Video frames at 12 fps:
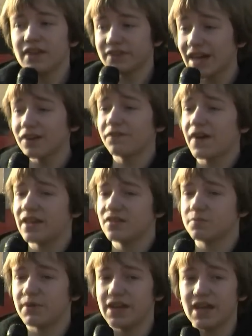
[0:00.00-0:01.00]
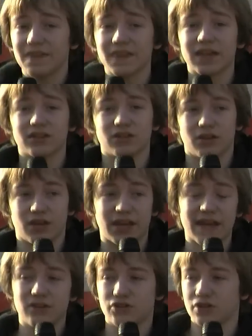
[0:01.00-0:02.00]
that offends me, and that,
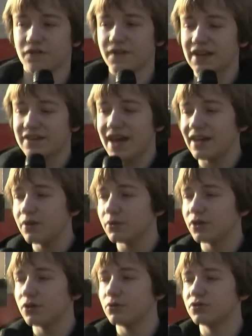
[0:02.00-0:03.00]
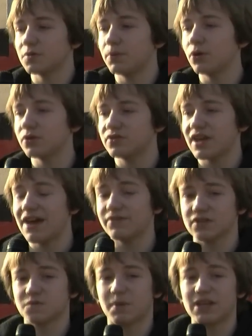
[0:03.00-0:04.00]
again, should offend anyone who supports
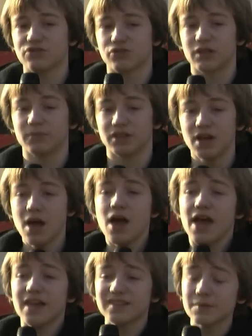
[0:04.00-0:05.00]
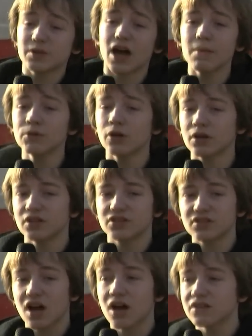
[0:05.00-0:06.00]
evidence-based treatment. Except I'm not going
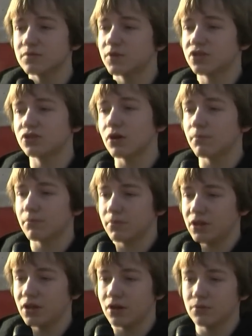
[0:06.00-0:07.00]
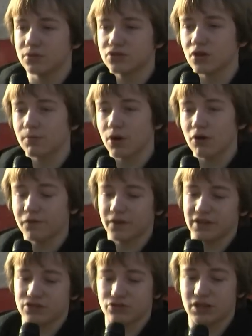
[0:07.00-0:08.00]
to ask them to stop
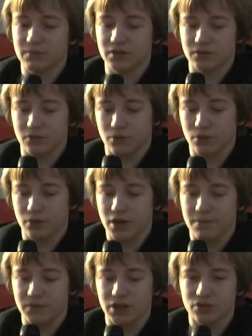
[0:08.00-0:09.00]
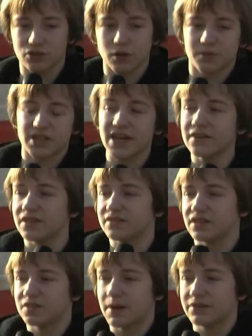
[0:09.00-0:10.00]
offering this treatment, or, stop saying these
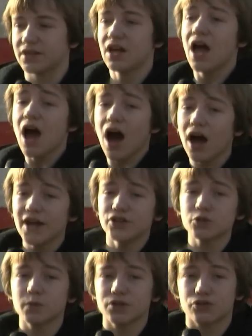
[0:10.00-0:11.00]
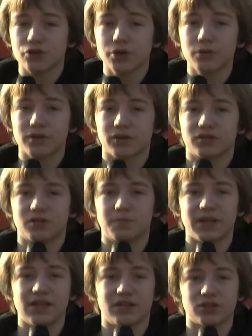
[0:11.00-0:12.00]
things about it. I just want truth to
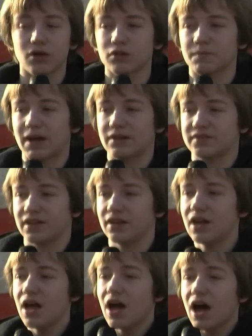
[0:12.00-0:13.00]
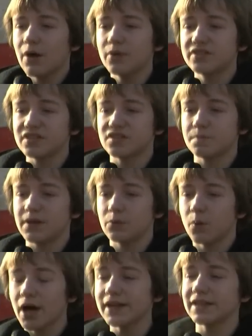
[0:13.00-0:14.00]
be told about it. I want it to be
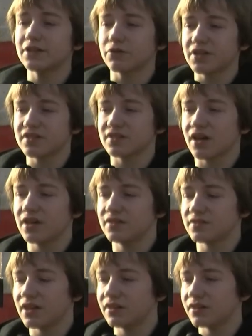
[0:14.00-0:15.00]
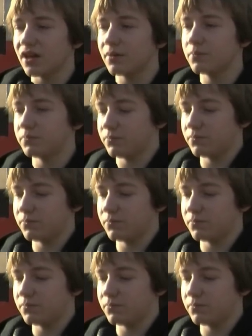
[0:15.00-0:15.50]
widely criticised, and I